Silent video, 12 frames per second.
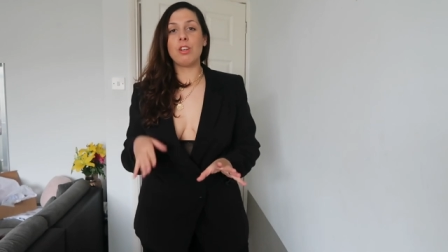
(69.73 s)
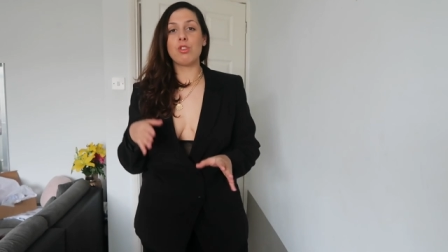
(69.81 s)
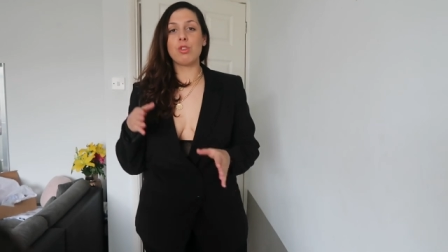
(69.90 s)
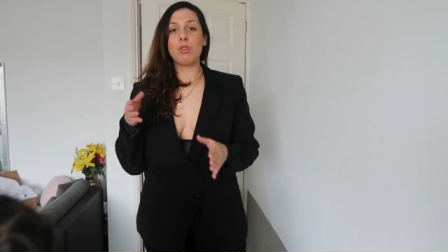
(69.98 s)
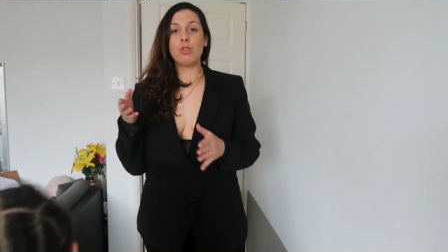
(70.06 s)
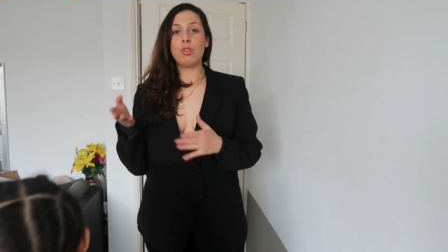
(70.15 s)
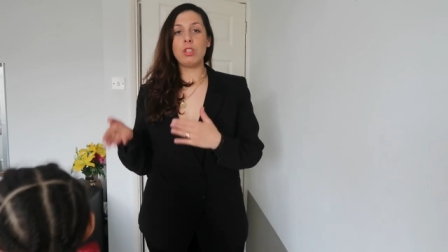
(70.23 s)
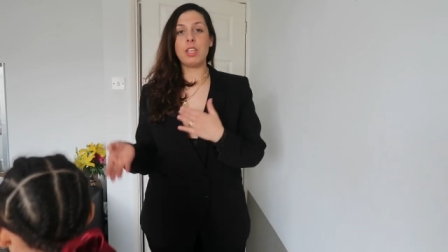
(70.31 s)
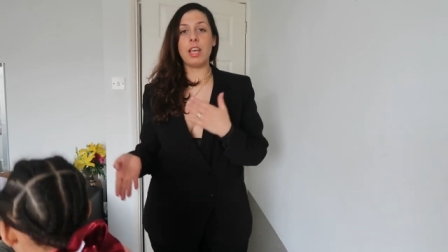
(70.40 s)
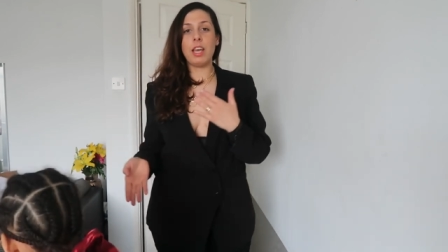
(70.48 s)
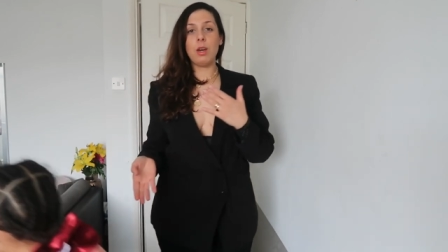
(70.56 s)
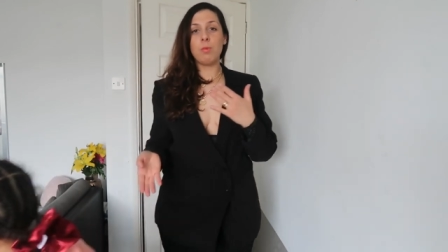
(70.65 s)
So
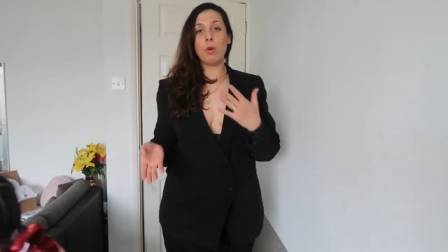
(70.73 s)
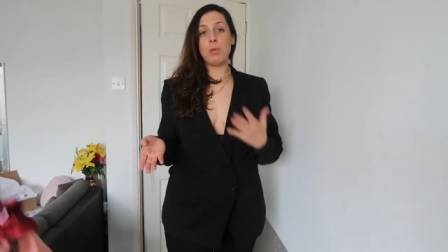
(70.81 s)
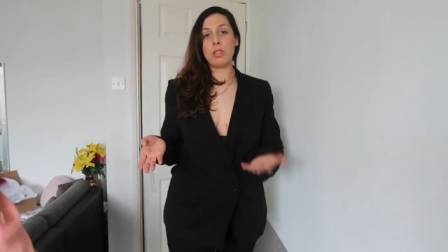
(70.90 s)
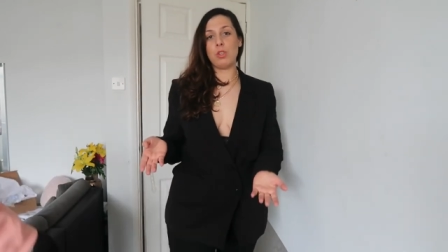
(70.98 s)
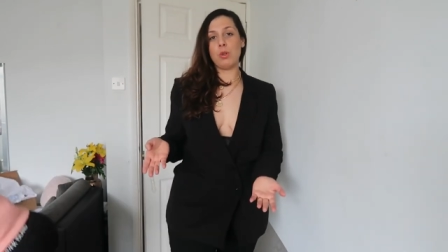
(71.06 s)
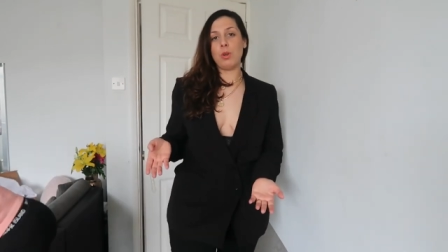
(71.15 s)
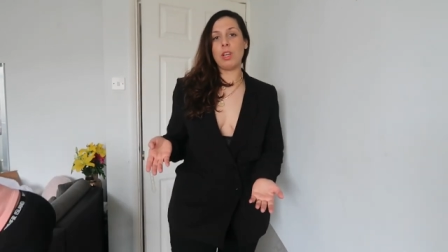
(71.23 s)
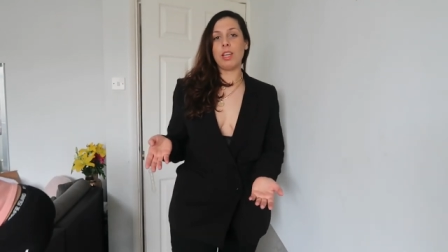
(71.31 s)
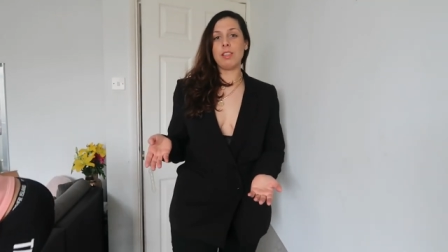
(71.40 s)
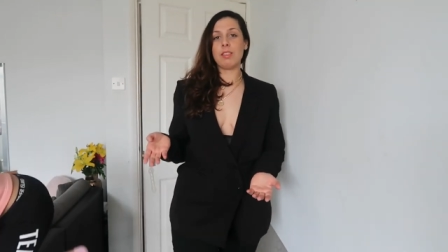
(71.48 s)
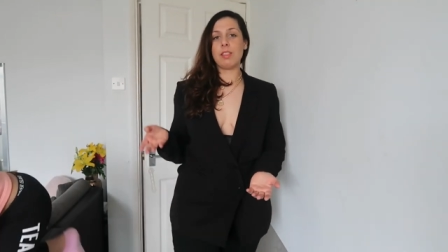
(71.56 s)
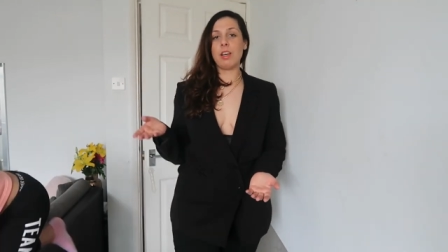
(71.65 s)
today what we're doing
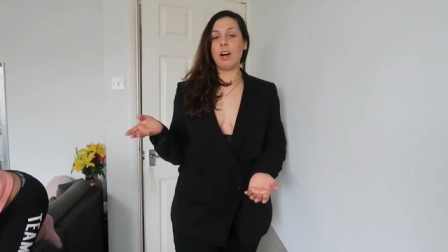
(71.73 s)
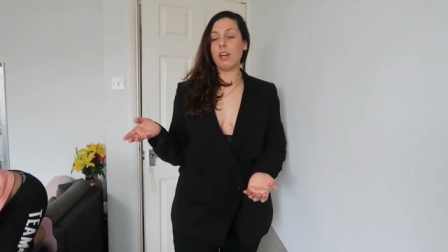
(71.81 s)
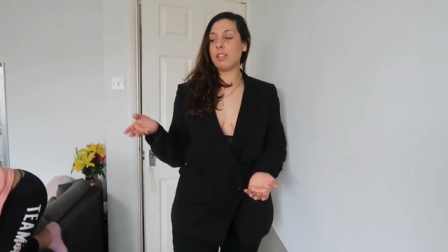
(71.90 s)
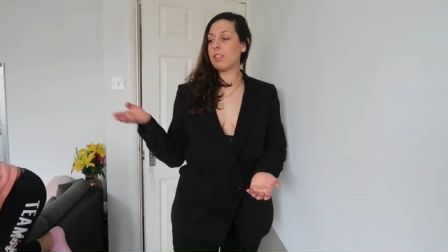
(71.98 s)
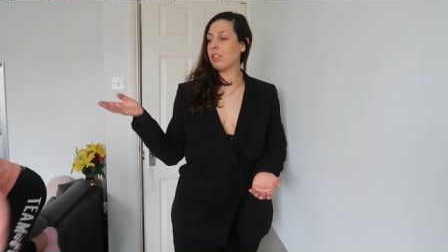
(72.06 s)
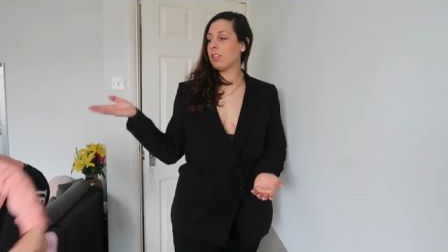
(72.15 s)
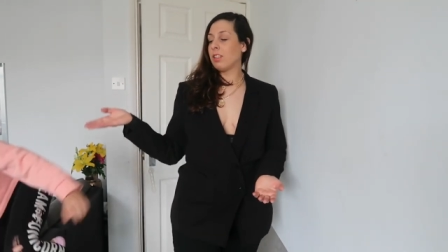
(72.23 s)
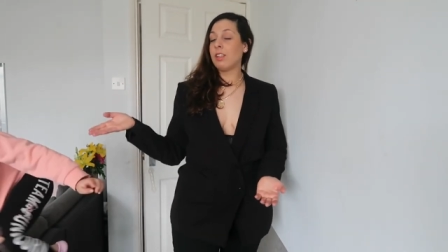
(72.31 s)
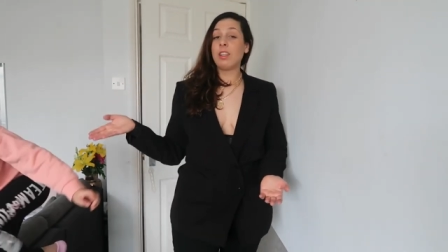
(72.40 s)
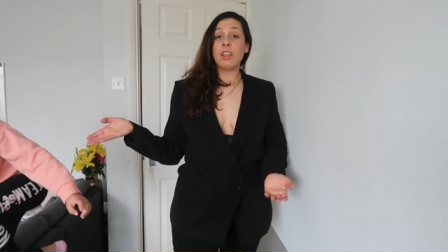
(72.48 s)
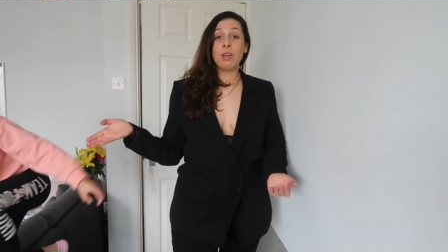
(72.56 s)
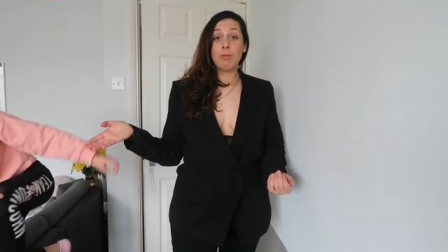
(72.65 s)
is that
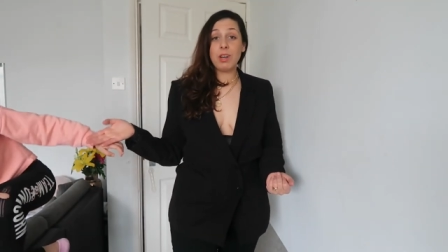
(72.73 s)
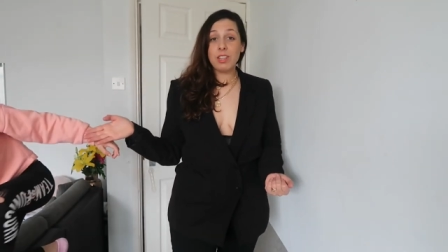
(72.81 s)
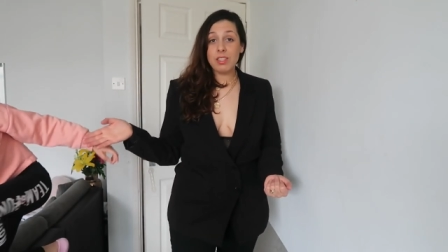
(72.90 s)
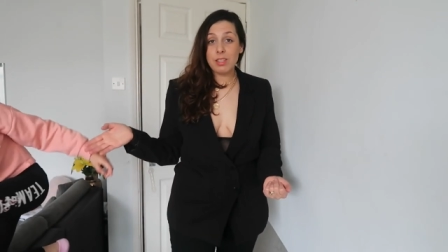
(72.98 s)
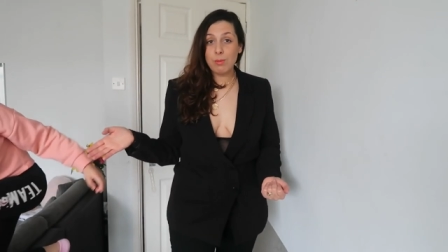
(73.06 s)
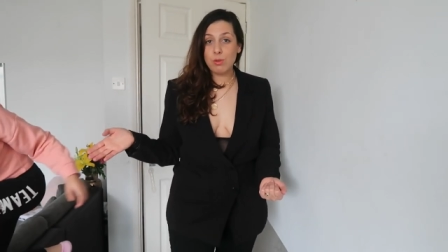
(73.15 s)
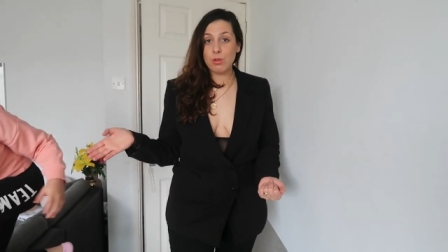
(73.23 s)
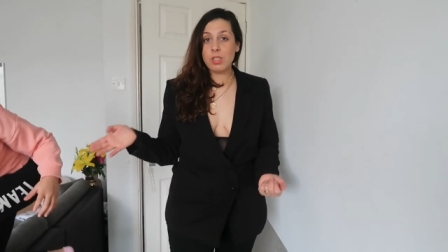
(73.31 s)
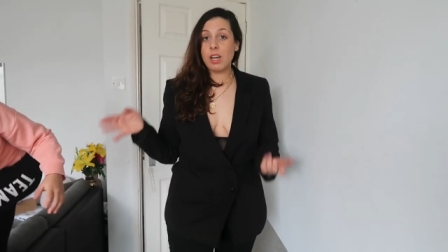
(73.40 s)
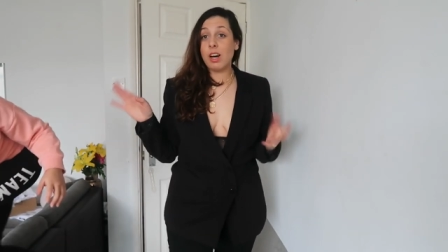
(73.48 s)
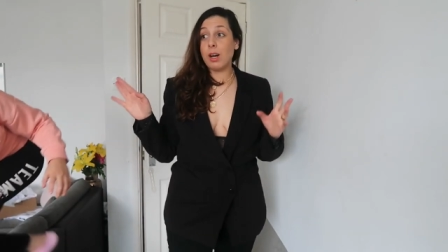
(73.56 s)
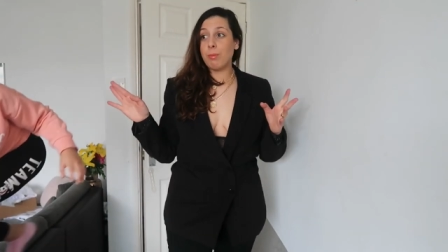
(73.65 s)
my
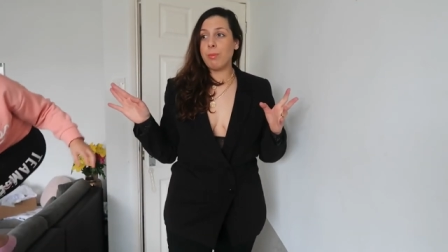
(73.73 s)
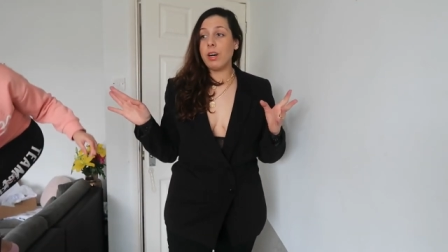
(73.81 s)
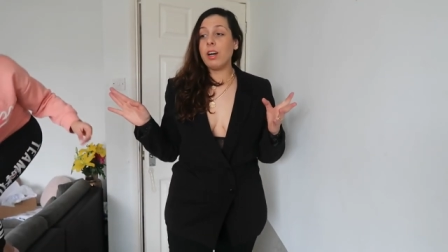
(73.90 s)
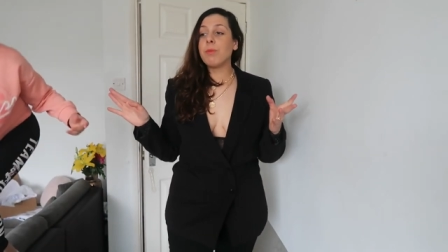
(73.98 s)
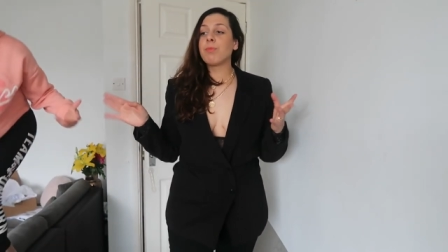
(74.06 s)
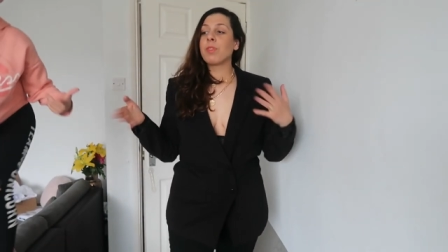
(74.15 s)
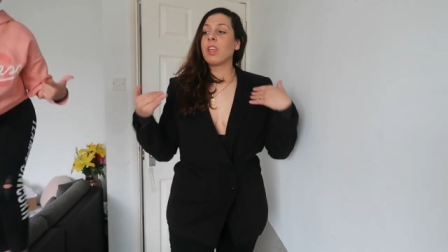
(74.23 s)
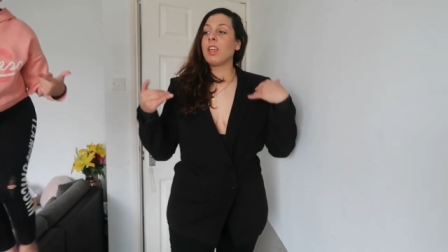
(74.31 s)
stepdaughter Amber,